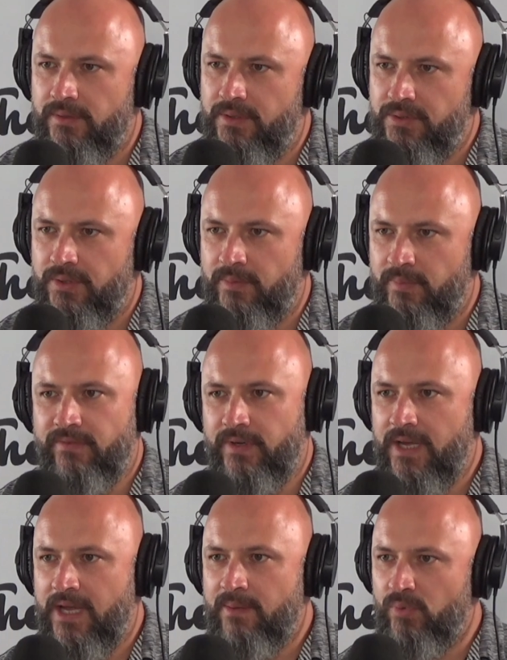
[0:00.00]
a bit of a
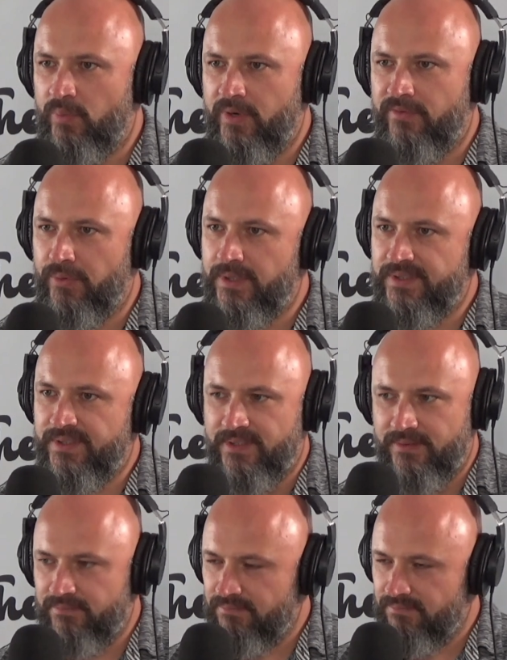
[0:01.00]
gamble, bit of yeah. a risk,
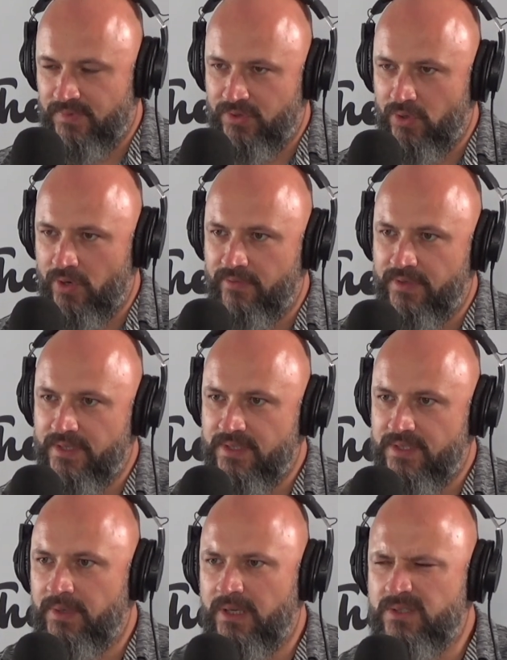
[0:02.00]
and dived into
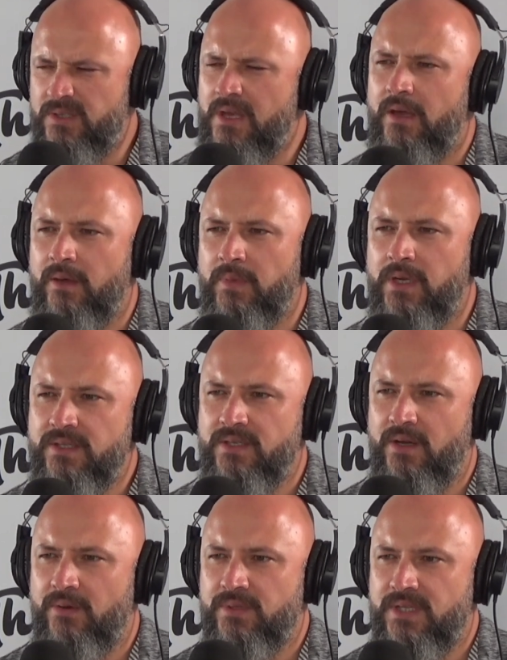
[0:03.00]
something. So how, how many years ago
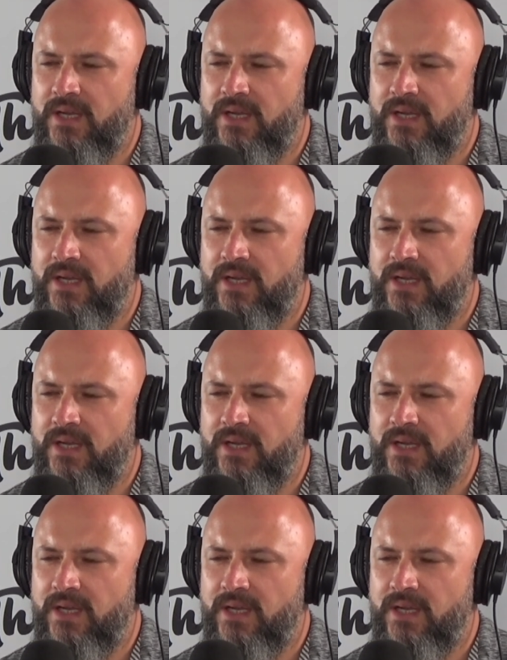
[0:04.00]
was that now?